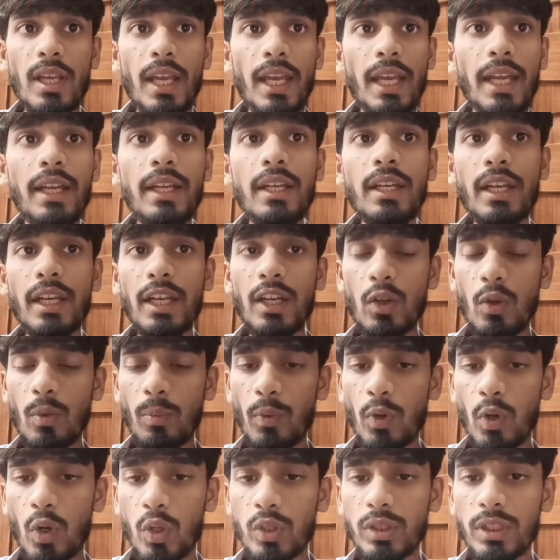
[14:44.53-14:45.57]
In tree
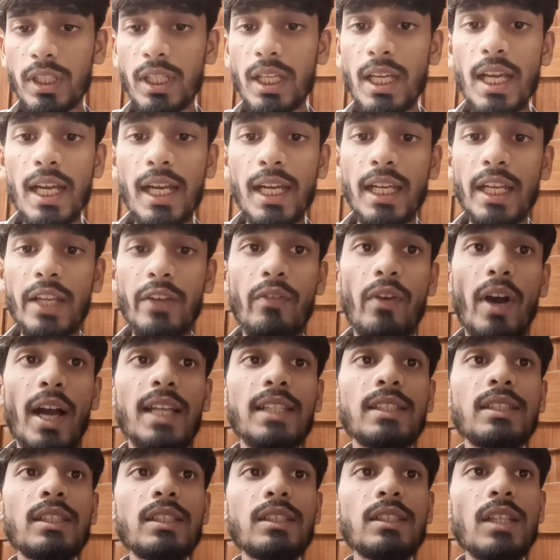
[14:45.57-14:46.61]
topology,
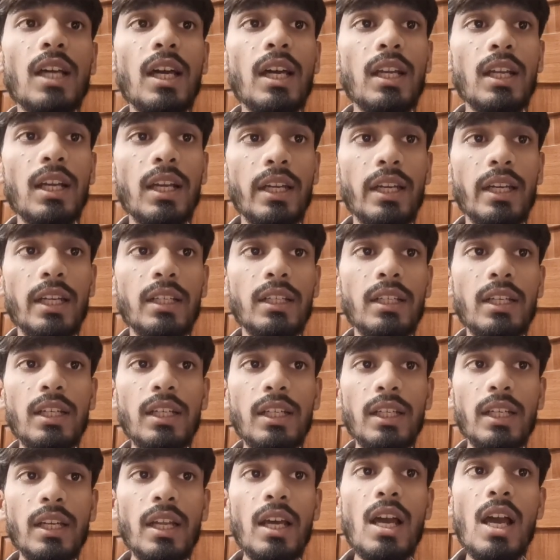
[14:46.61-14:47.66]
devices are connected
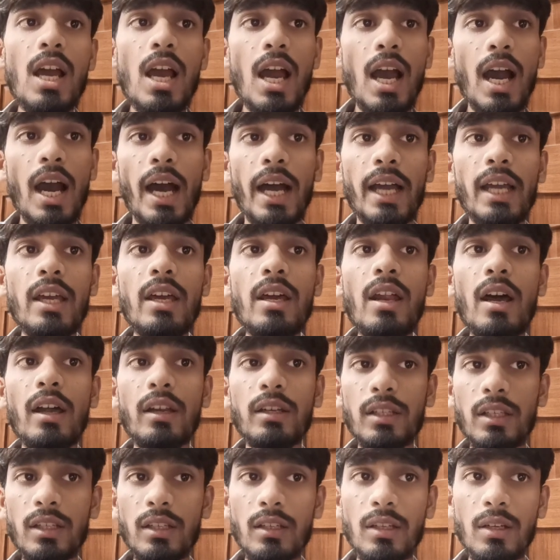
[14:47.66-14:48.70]
in a
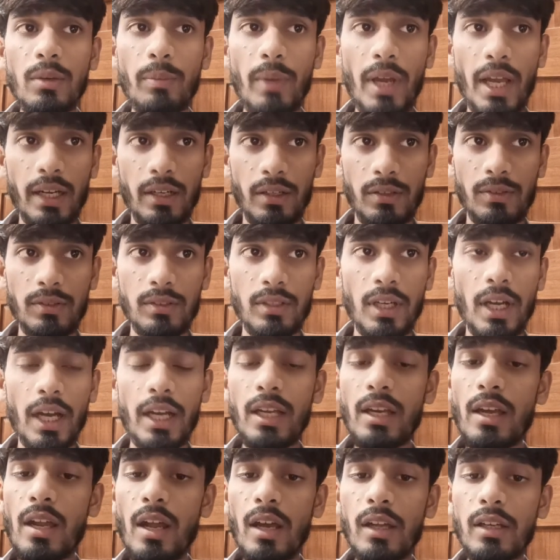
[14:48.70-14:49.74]

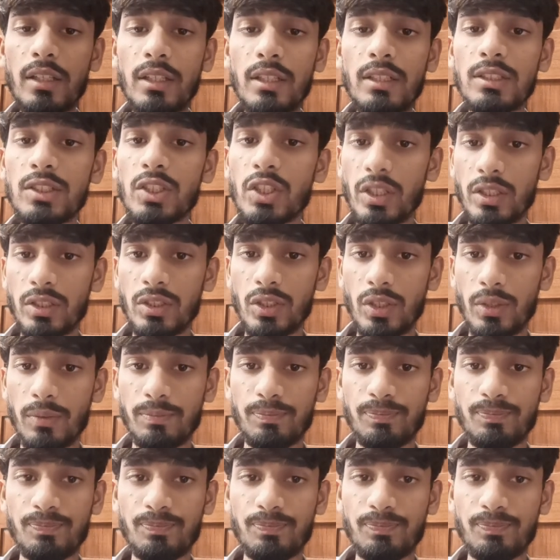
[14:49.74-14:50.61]
hierarchical structure